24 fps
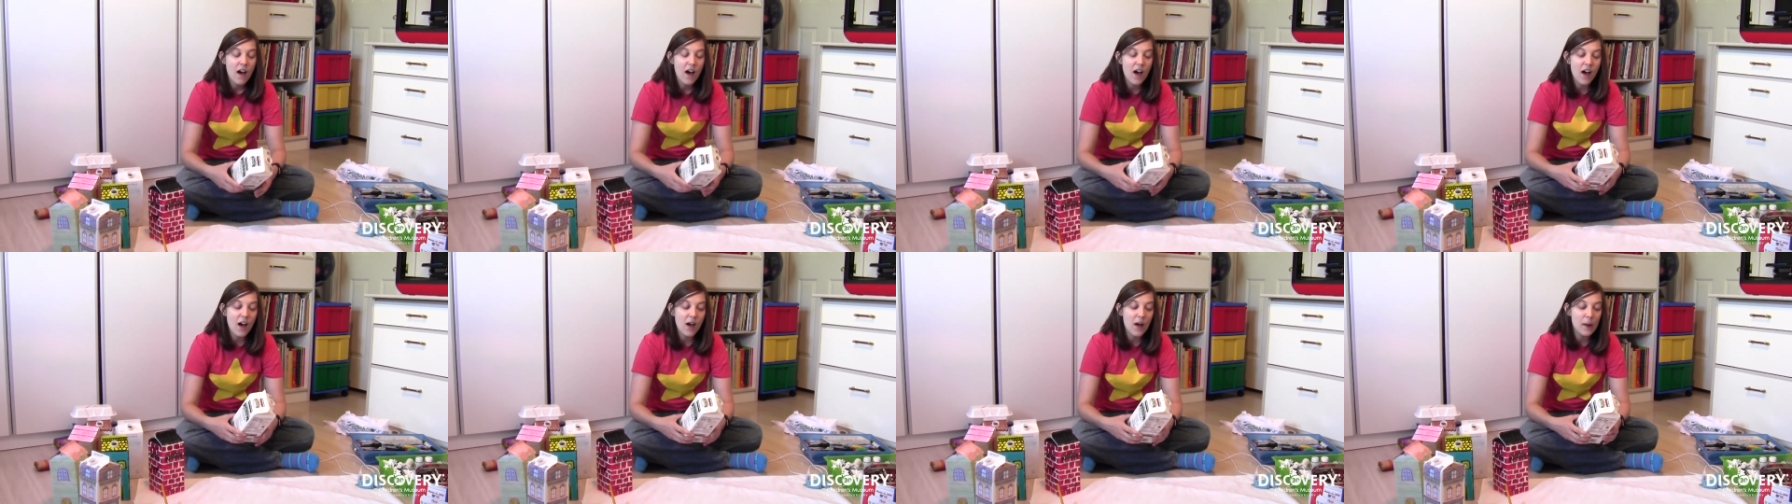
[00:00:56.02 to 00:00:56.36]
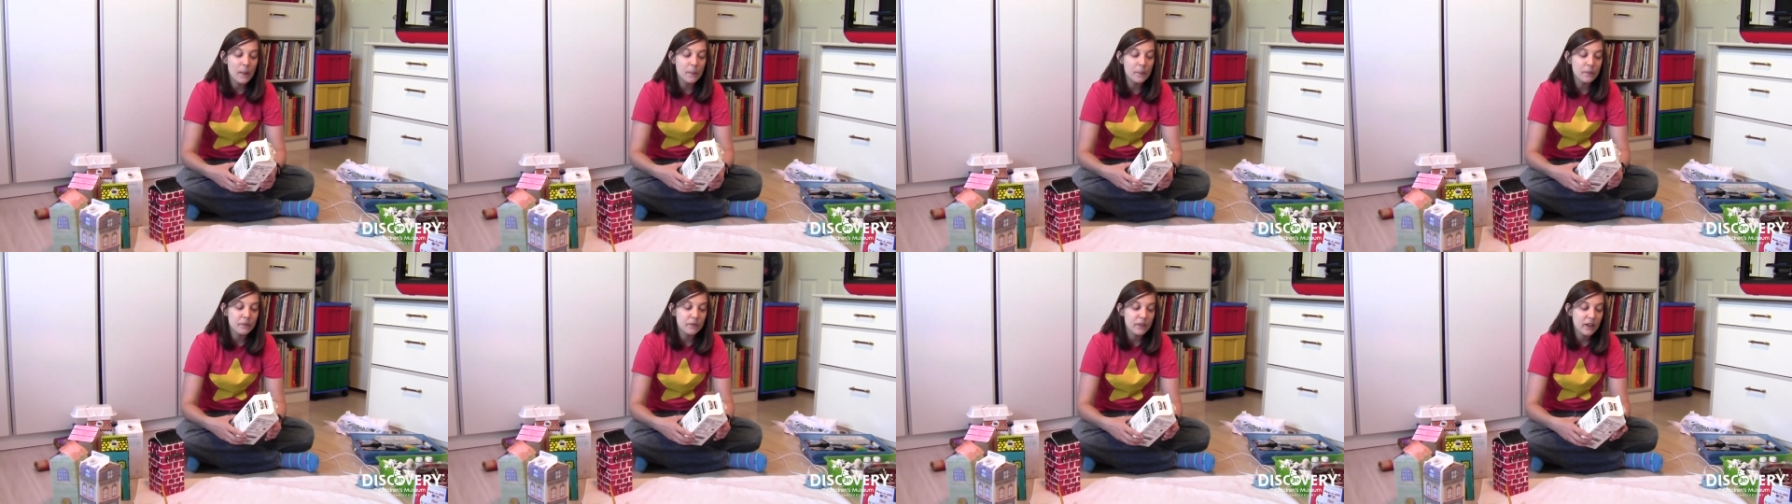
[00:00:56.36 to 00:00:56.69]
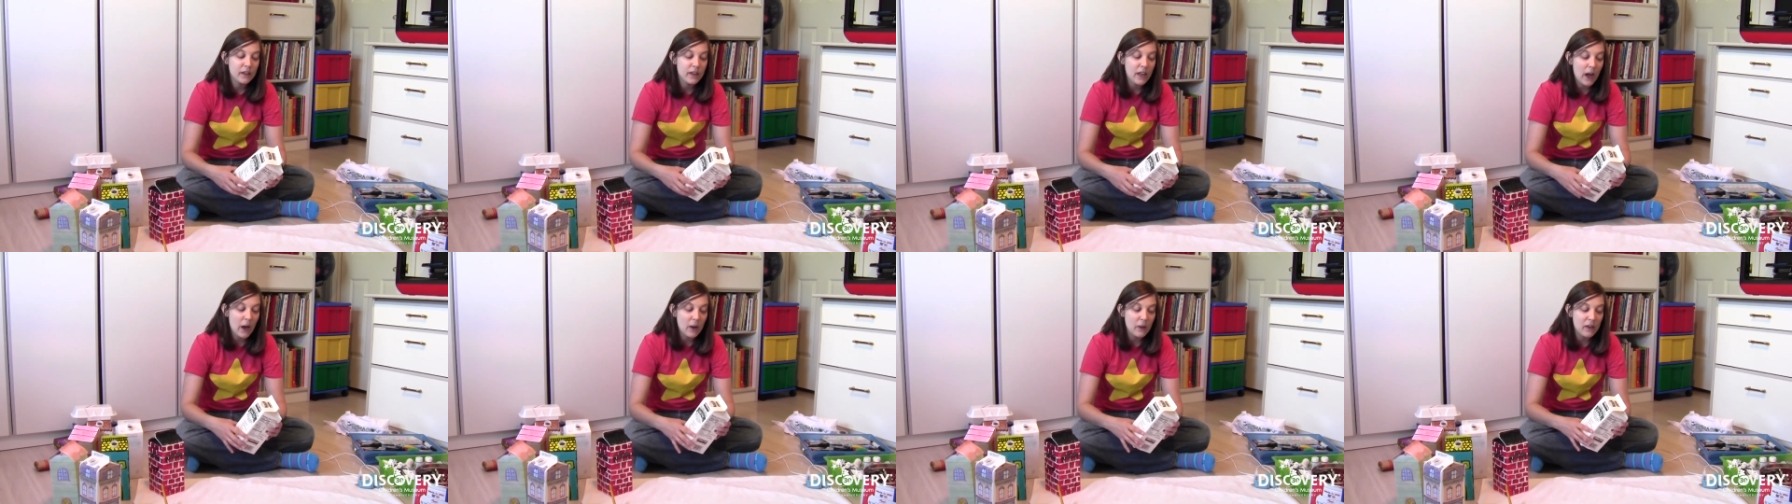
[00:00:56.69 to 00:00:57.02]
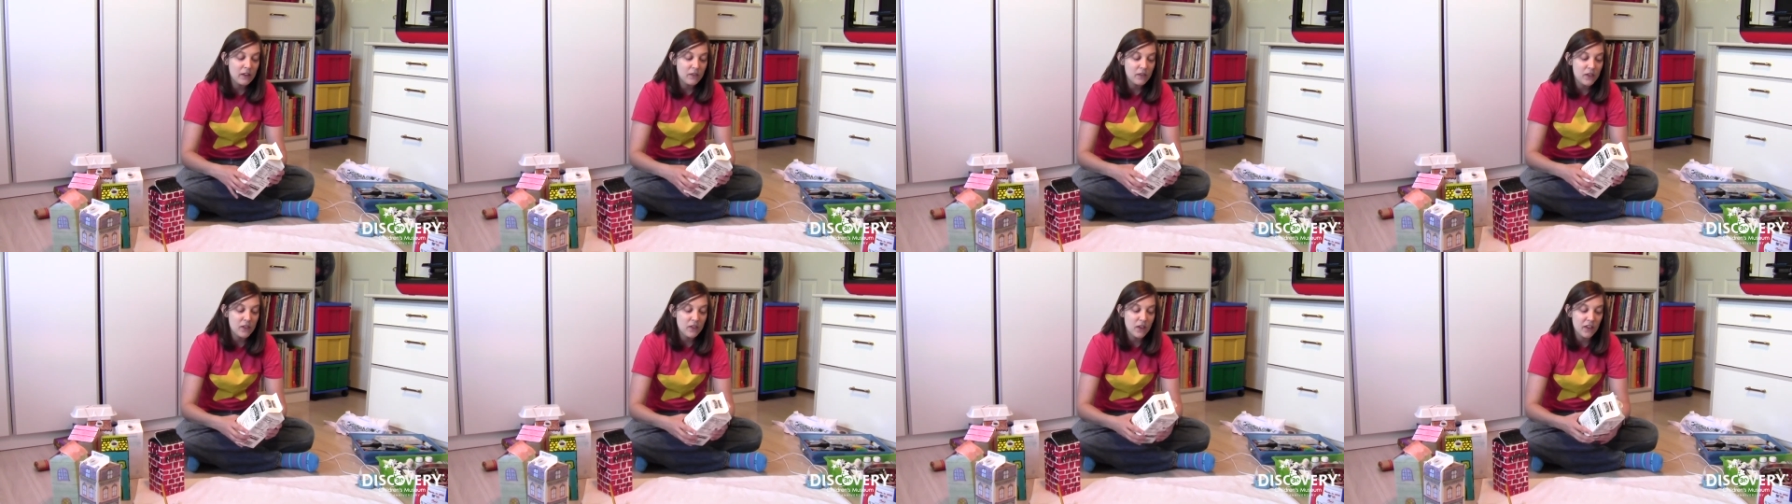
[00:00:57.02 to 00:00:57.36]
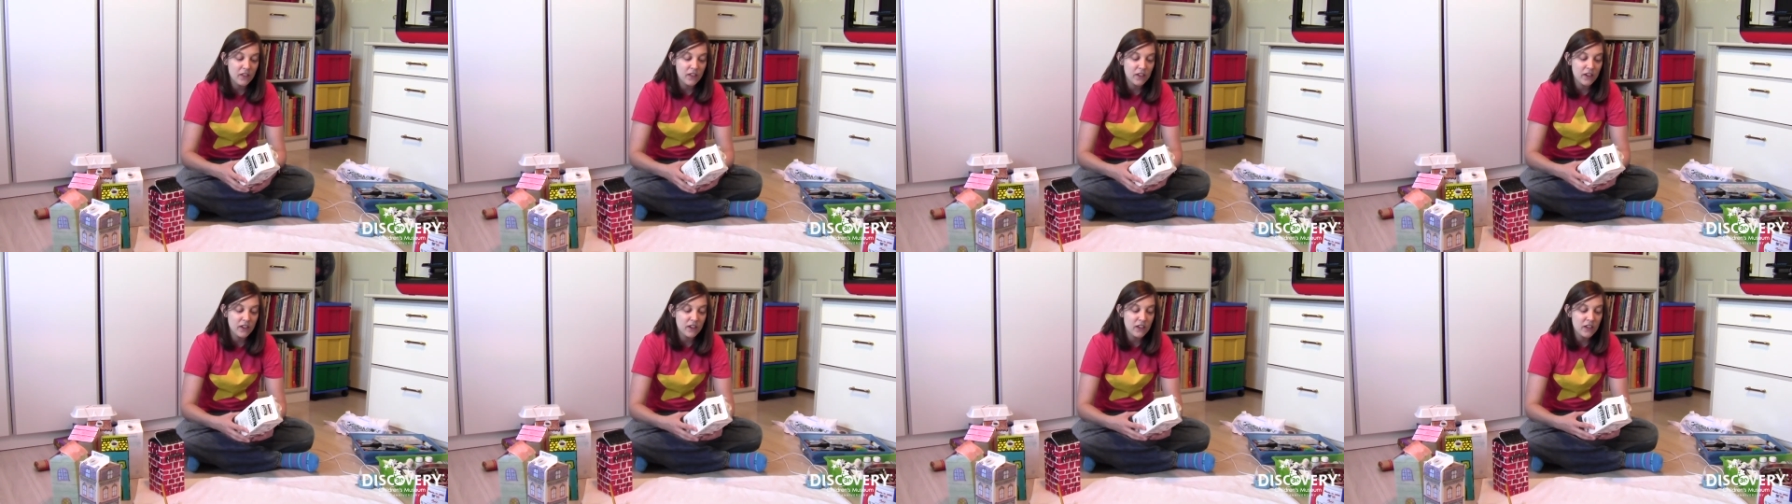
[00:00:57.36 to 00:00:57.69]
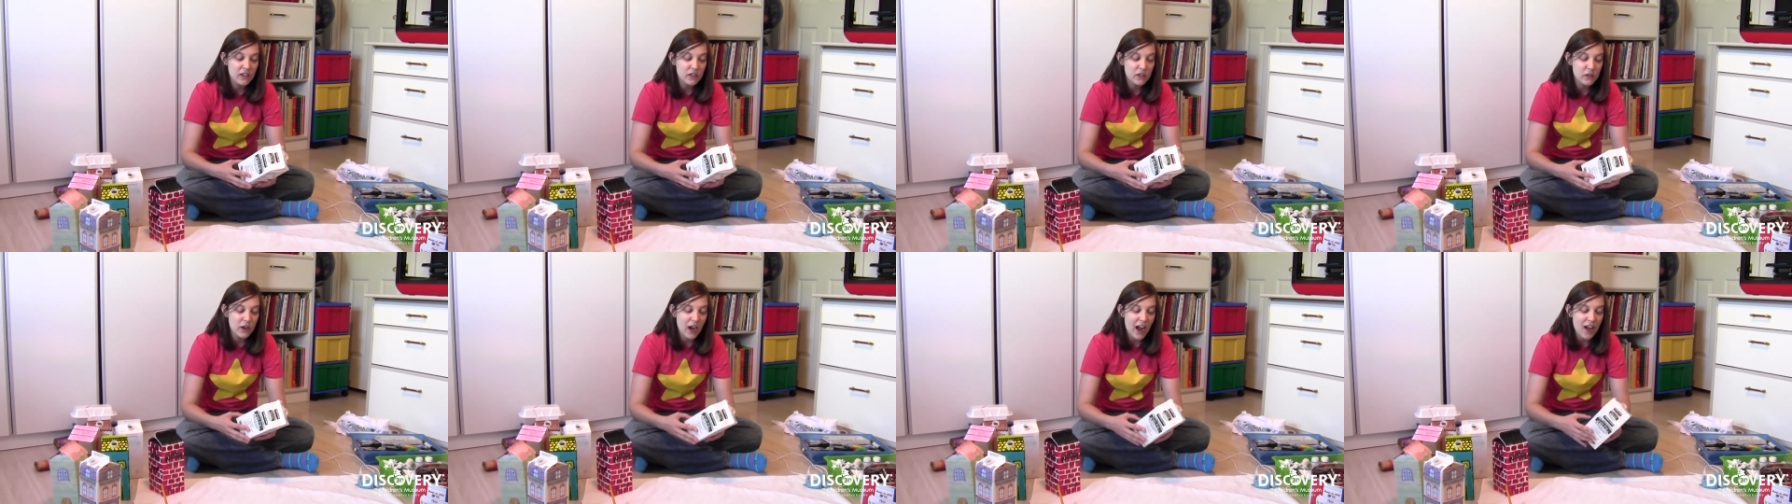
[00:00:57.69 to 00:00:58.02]
Um, now, if you've
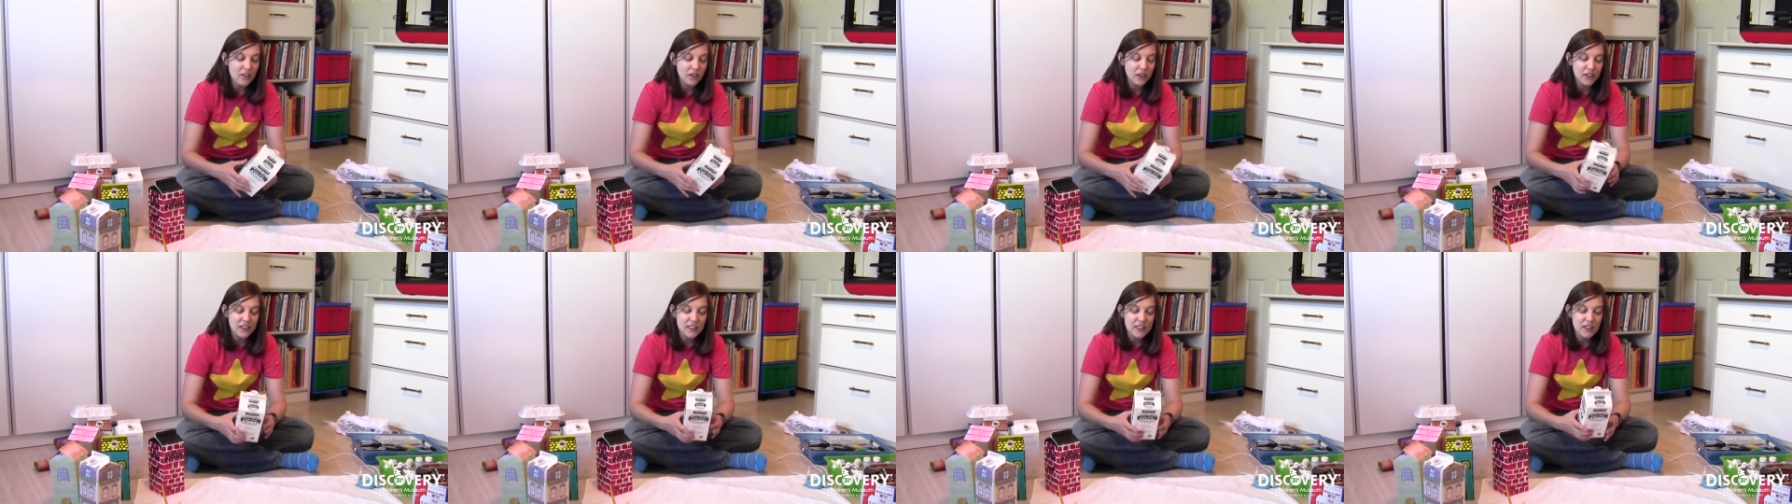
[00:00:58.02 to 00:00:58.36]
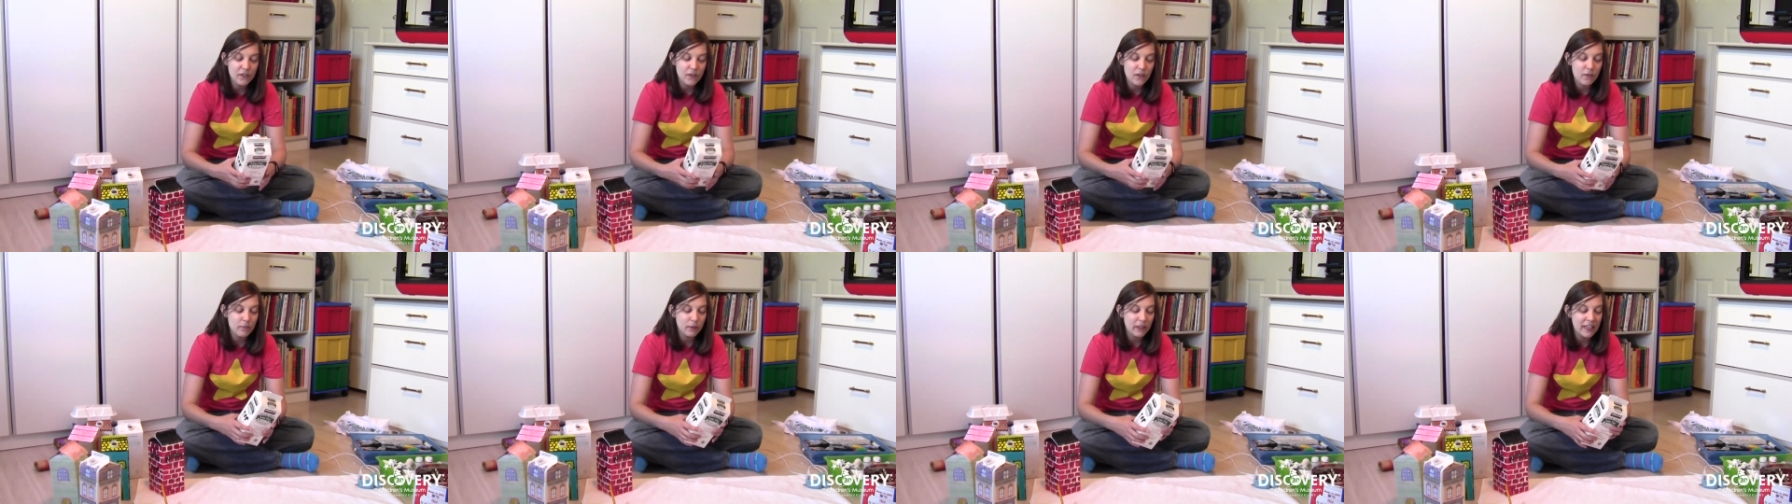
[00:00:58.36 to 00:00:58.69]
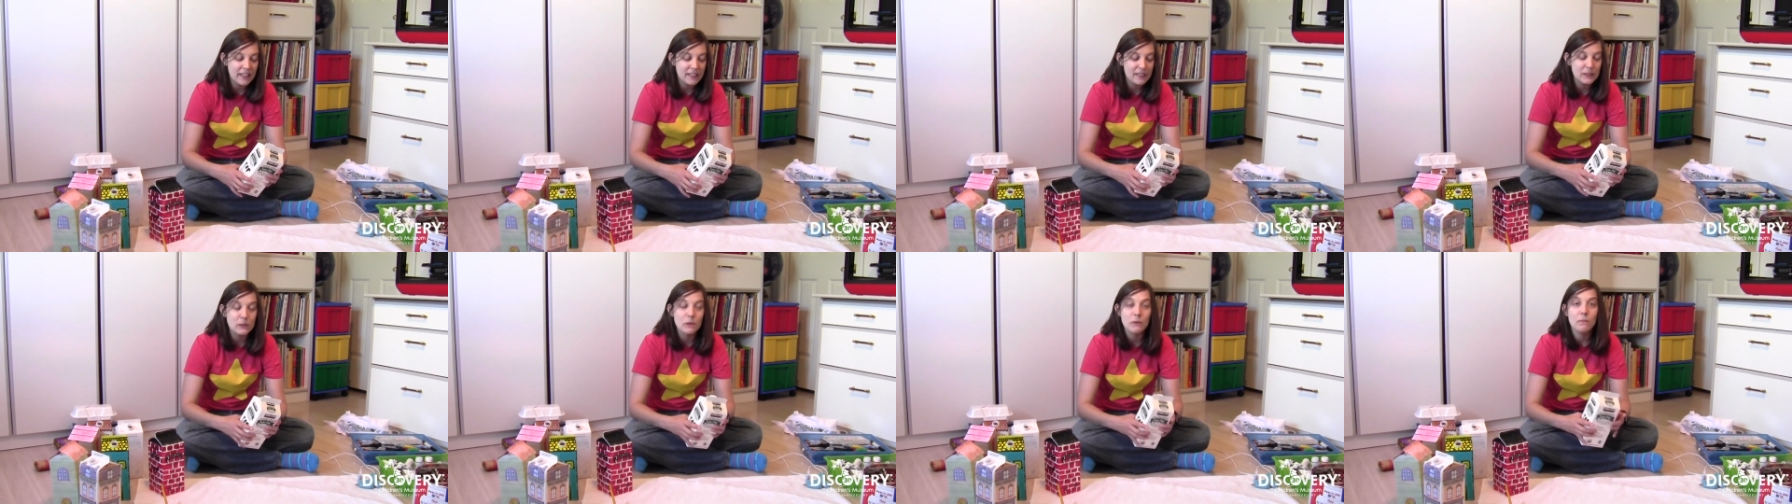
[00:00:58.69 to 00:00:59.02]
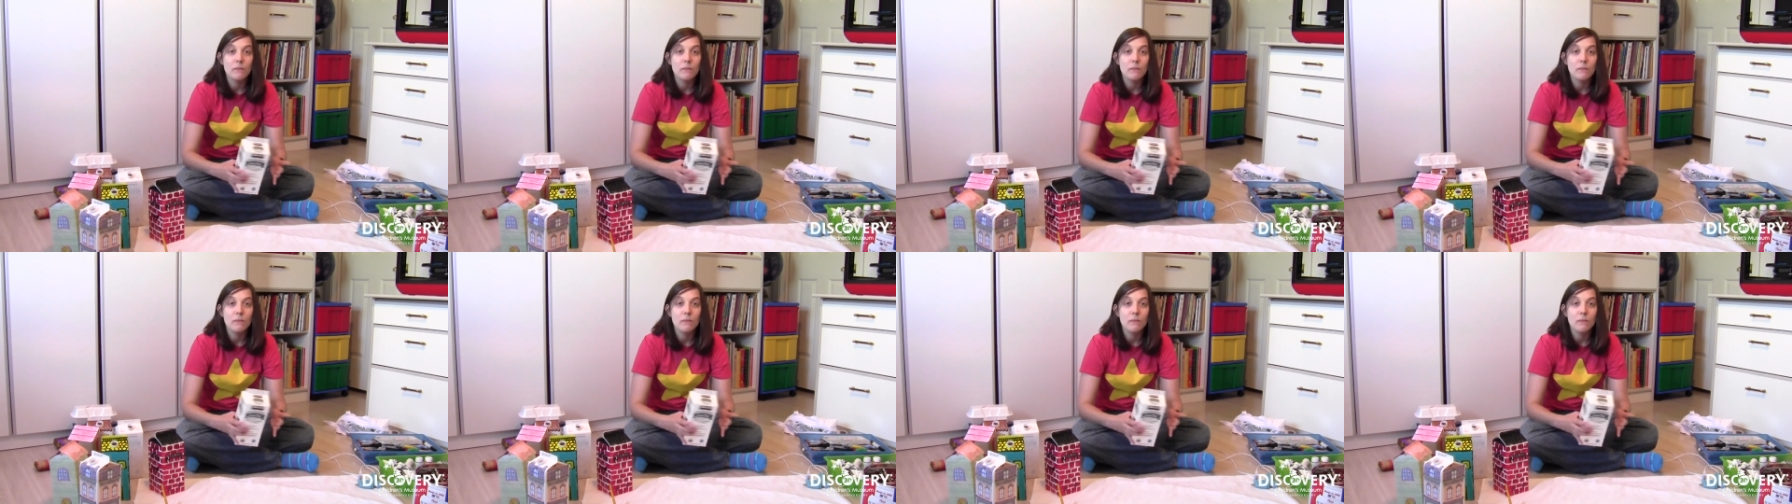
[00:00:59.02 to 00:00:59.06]
ever traveled to different places,